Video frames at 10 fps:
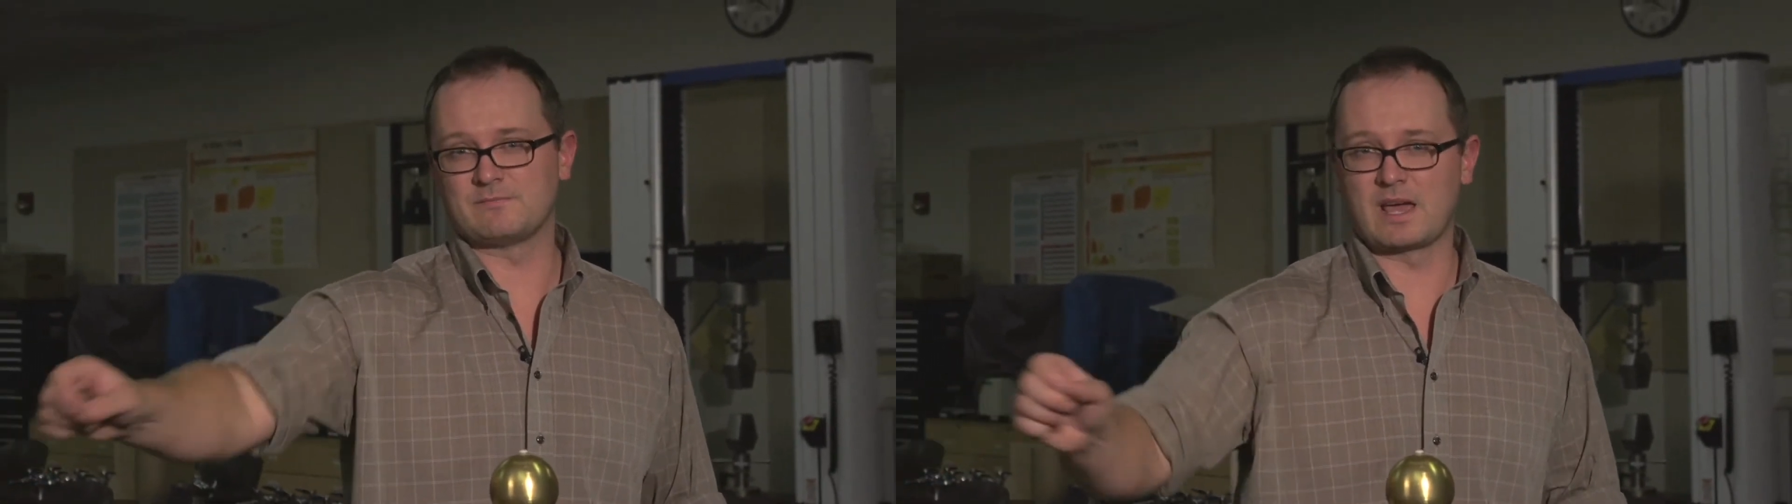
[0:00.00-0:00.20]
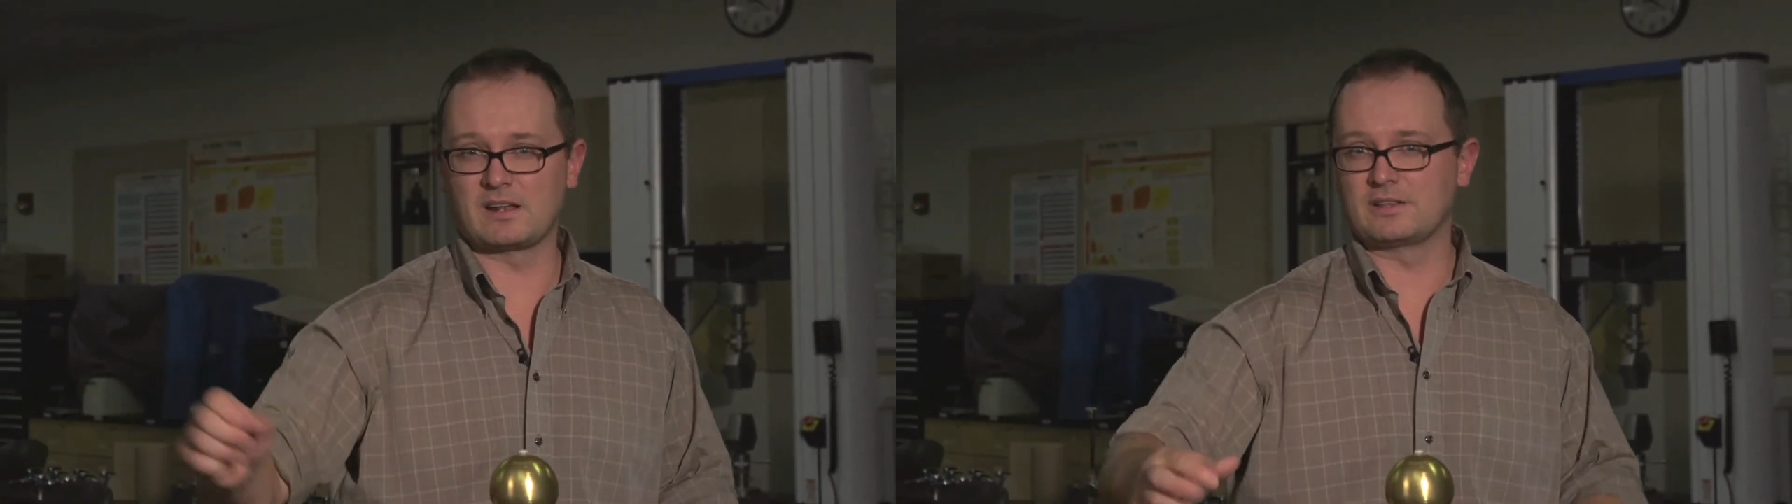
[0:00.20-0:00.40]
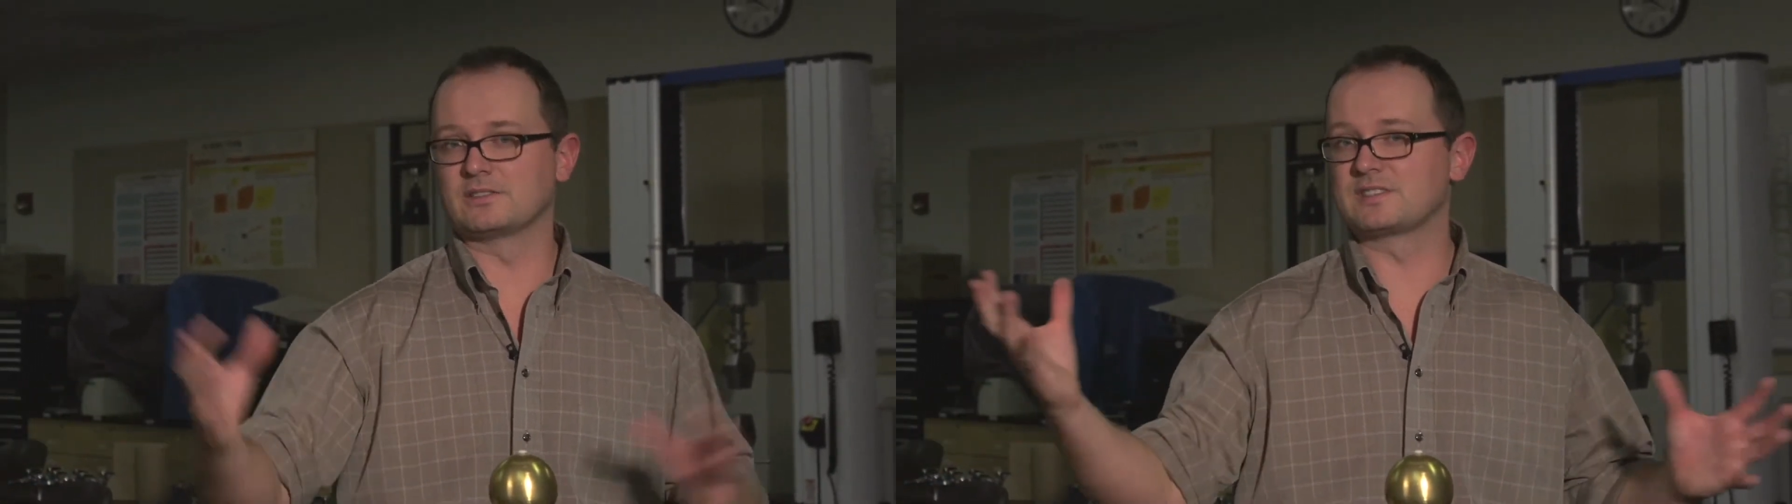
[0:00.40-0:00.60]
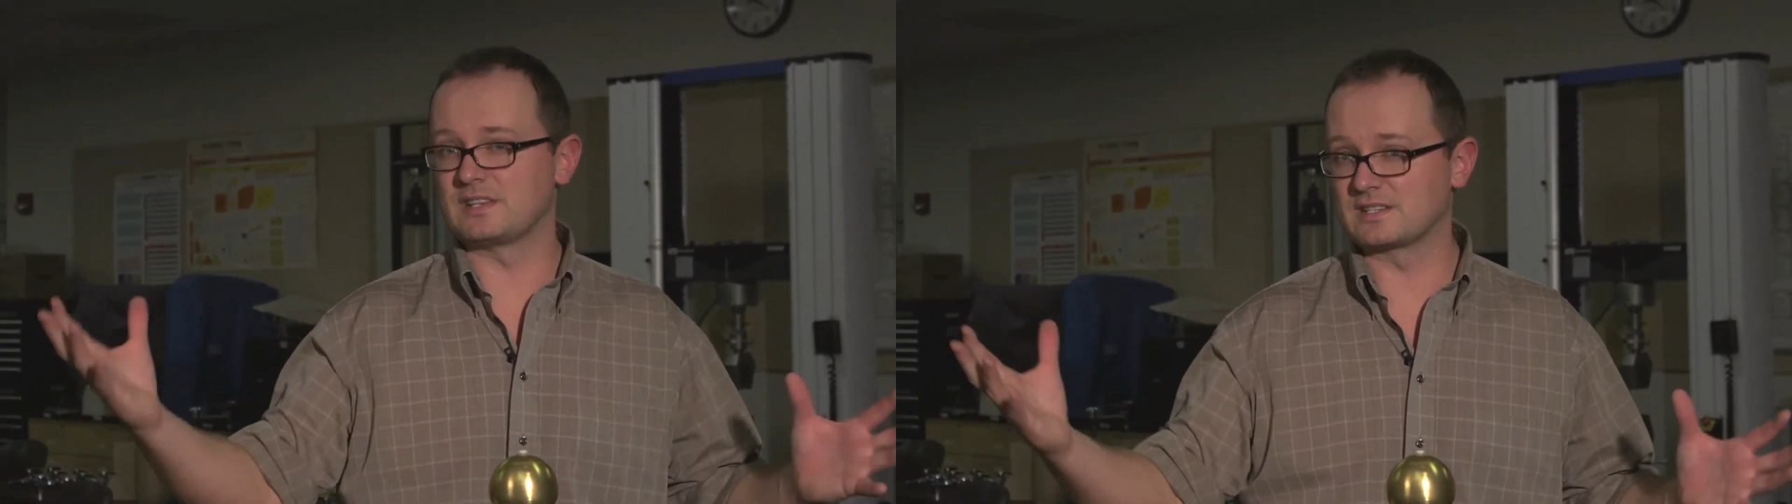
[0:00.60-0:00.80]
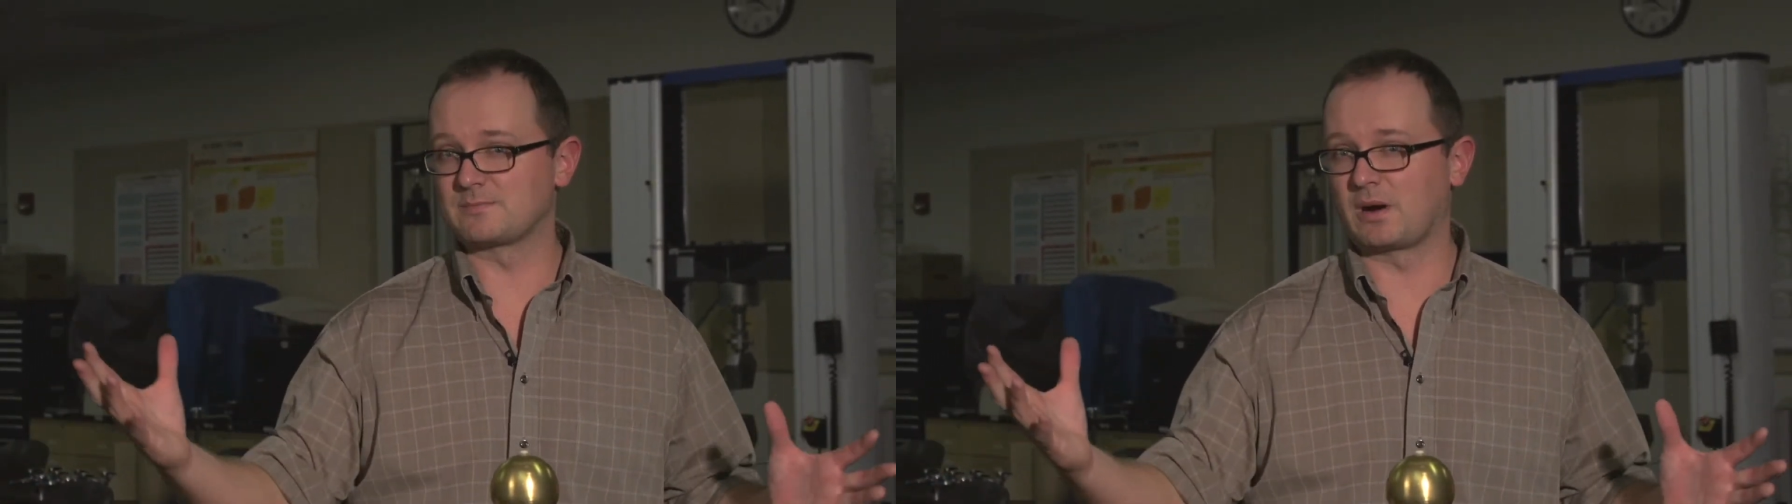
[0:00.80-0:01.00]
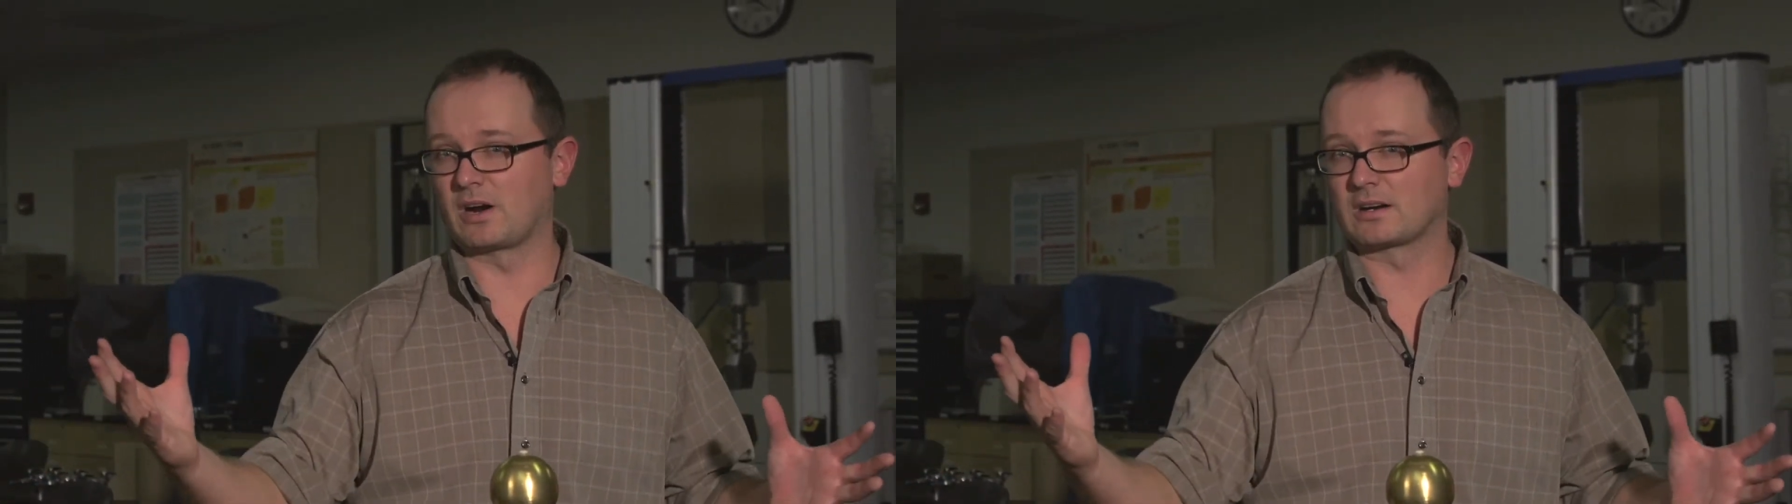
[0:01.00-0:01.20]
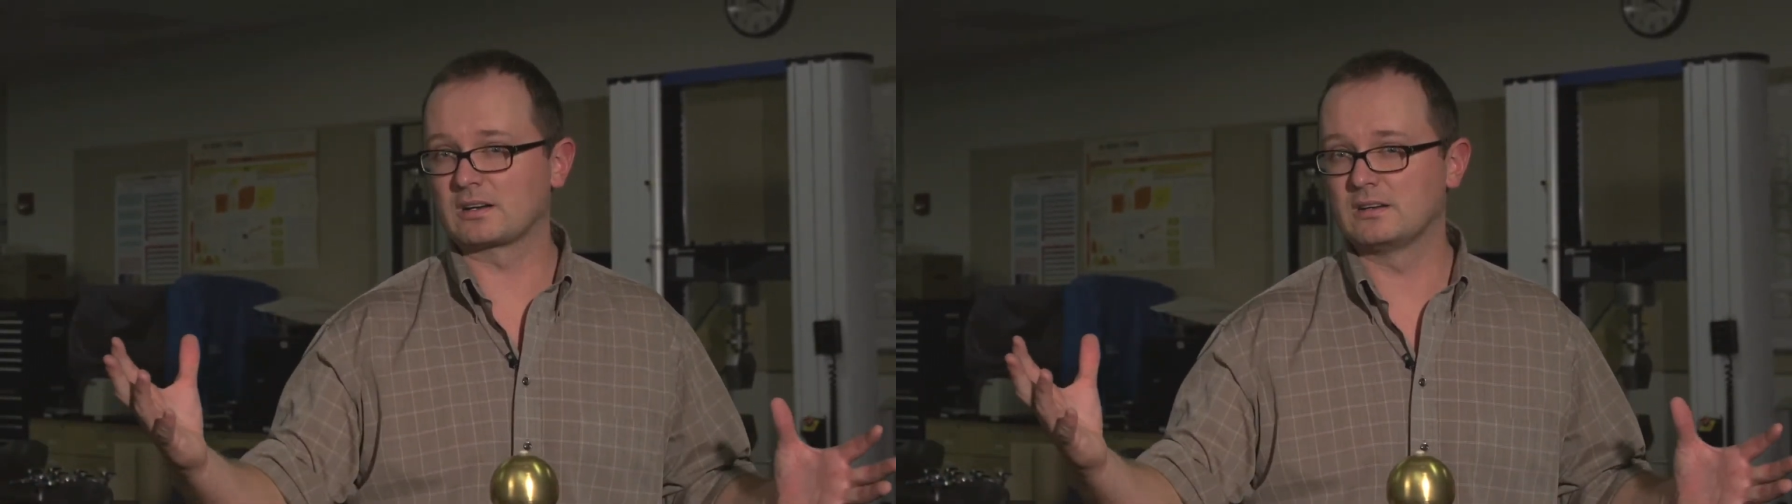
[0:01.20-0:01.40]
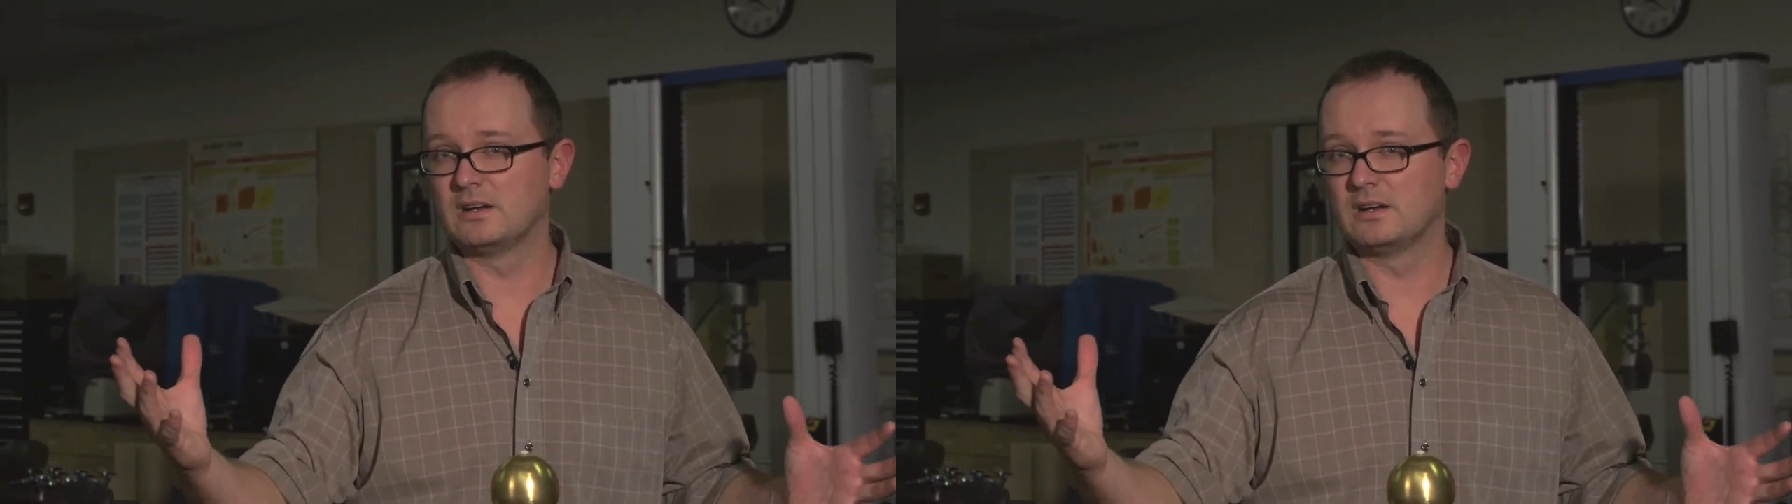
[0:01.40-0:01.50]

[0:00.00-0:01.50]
metal, you'll see a spark.